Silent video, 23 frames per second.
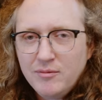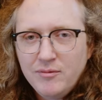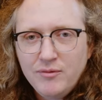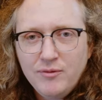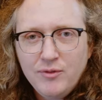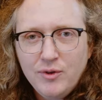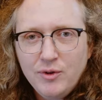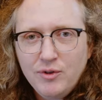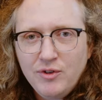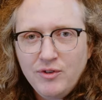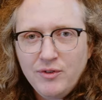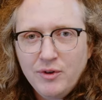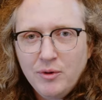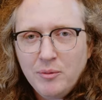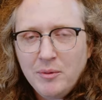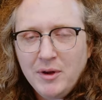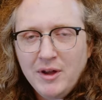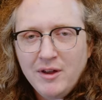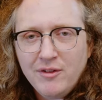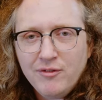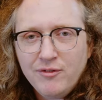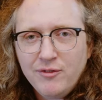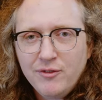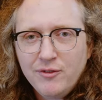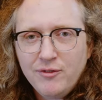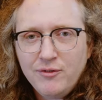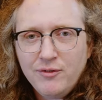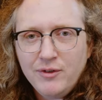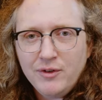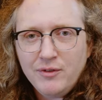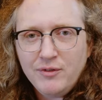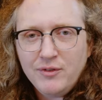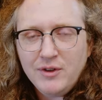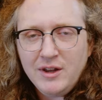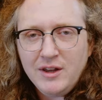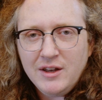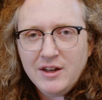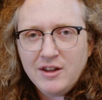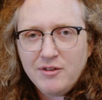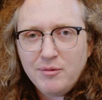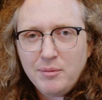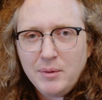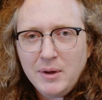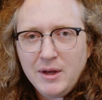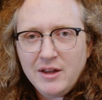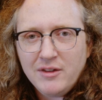Fujifilm have fifteen
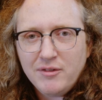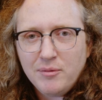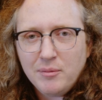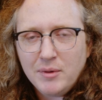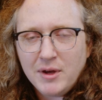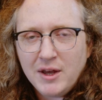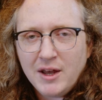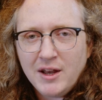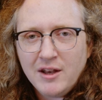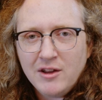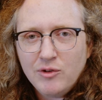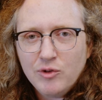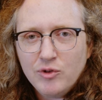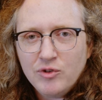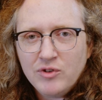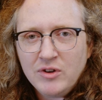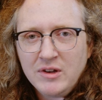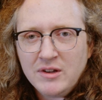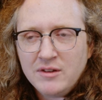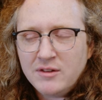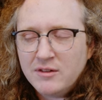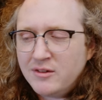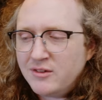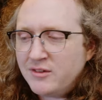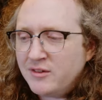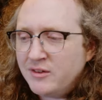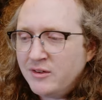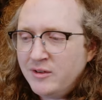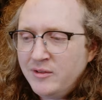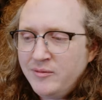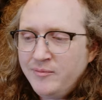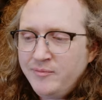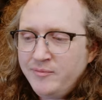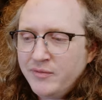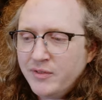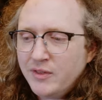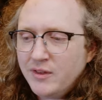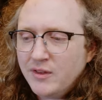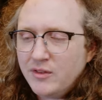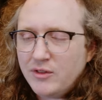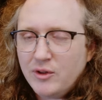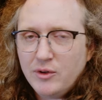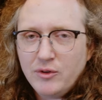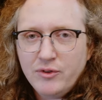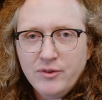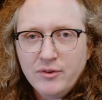F P S mechanical shutters.
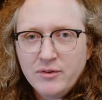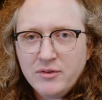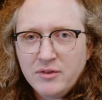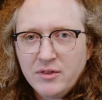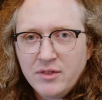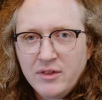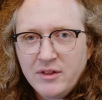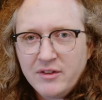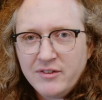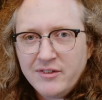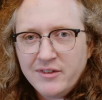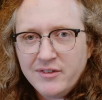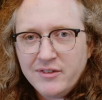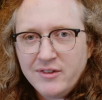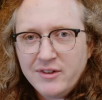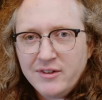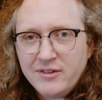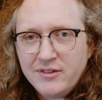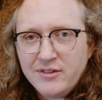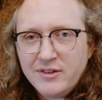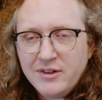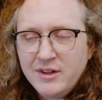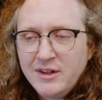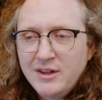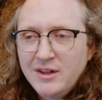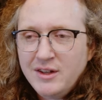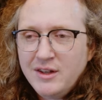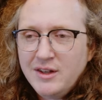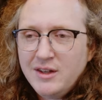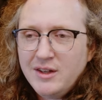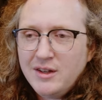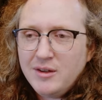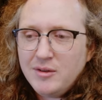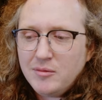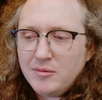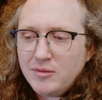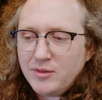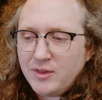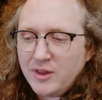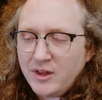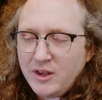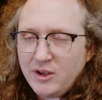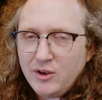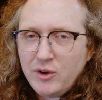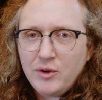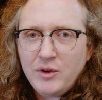Those sorts of things exist.
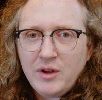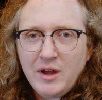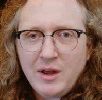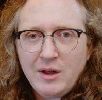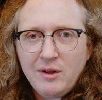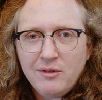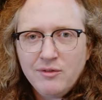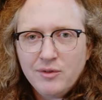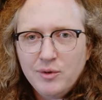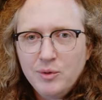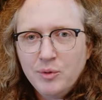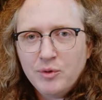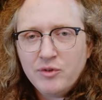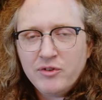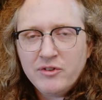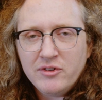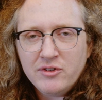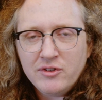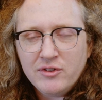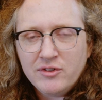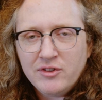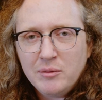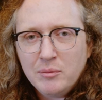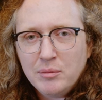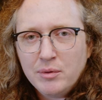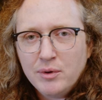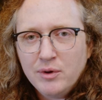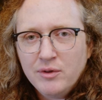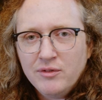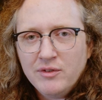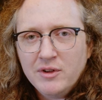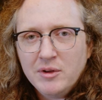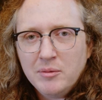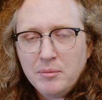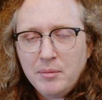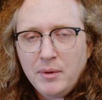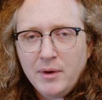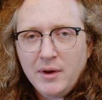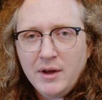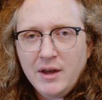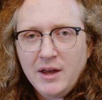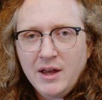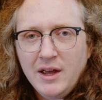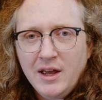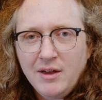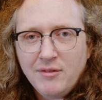They could have also just improve it
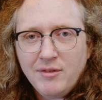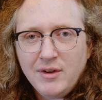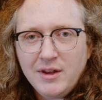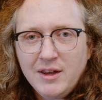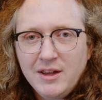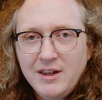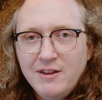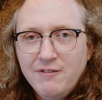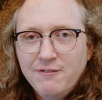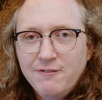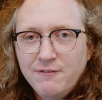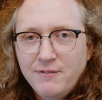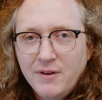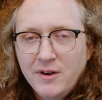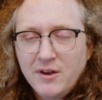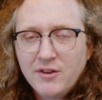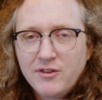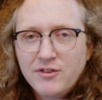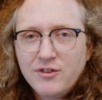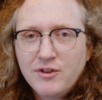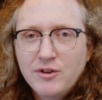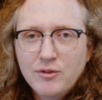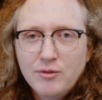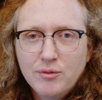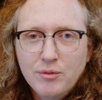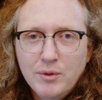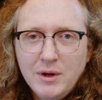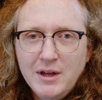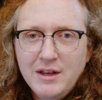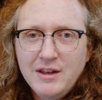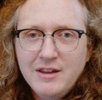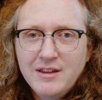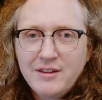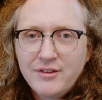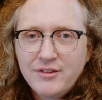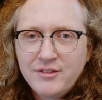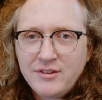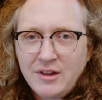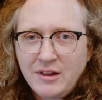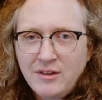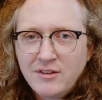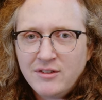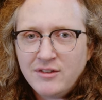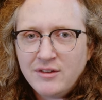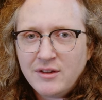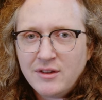by having a faster reading
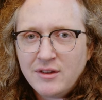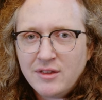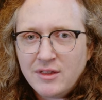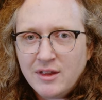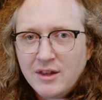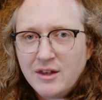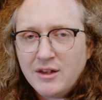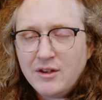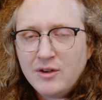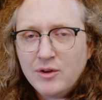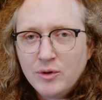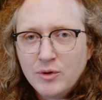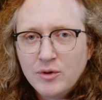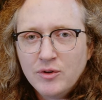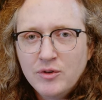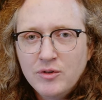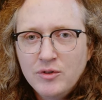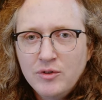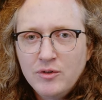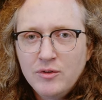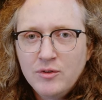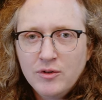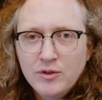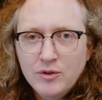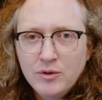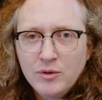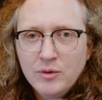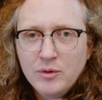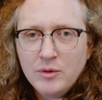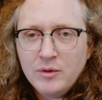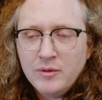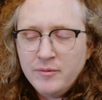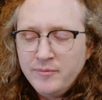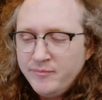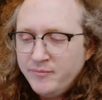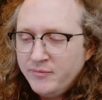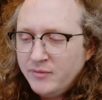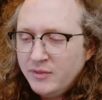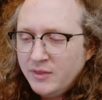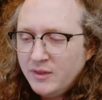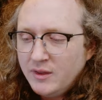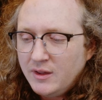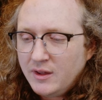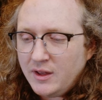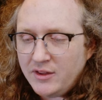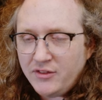sensor. They could do
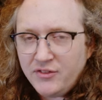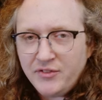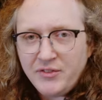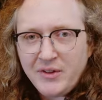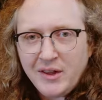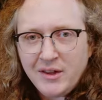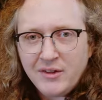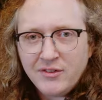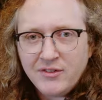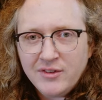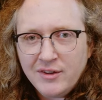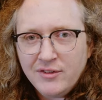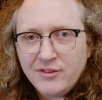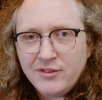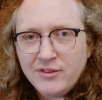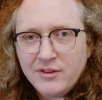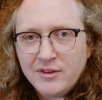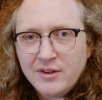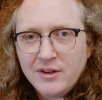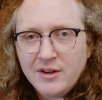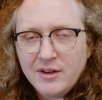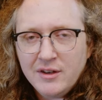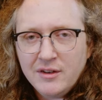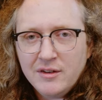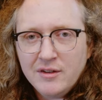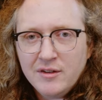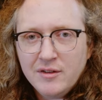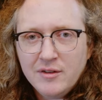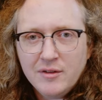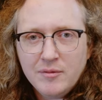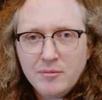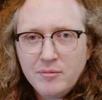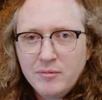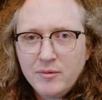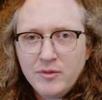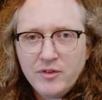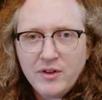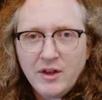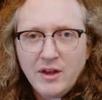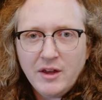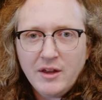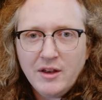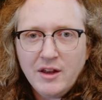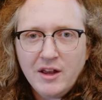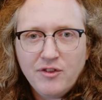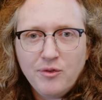a stack sensor in, uh,
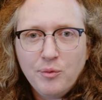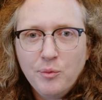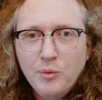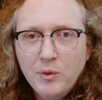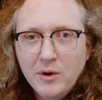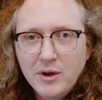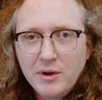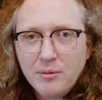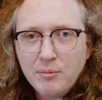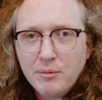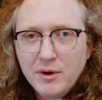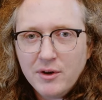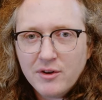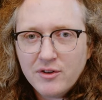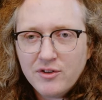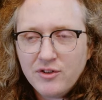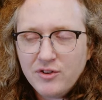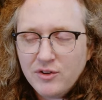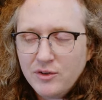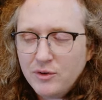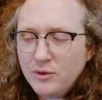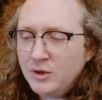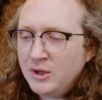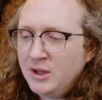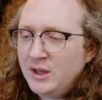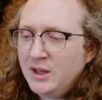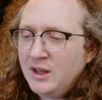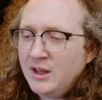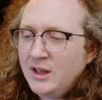say, an S one Mark two,